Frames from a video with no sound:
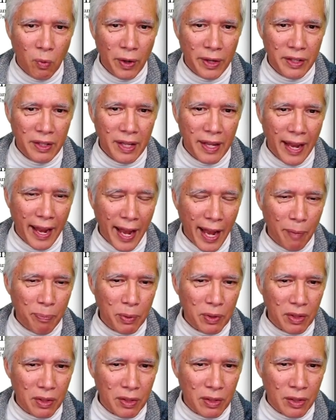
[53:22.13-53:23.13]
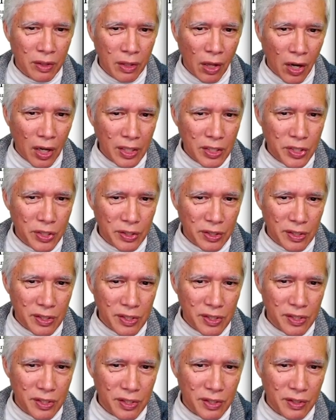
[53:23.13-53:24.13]
the app
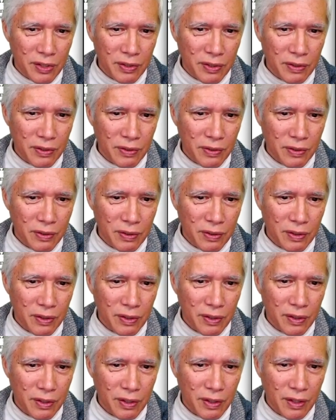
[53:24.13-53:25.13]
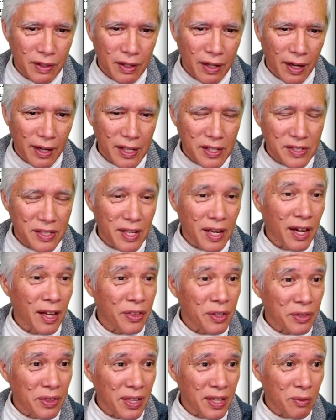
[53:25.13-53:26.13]
launches, I guess the
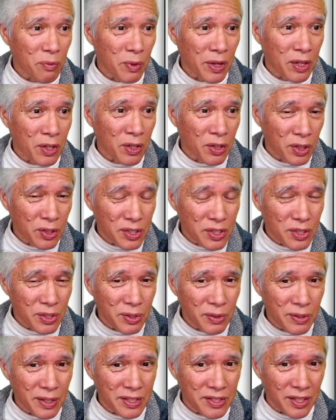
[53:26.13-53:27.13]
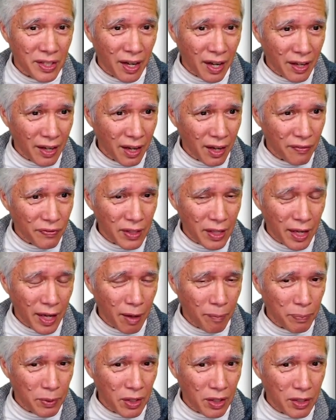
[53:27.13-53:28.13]
other thing we could do is not have the
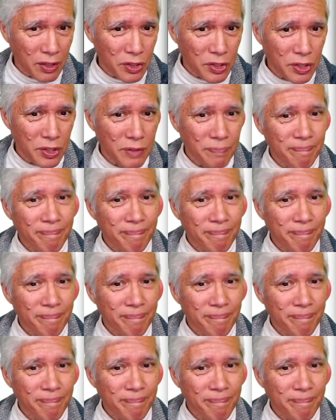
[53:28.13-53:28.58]
app launch,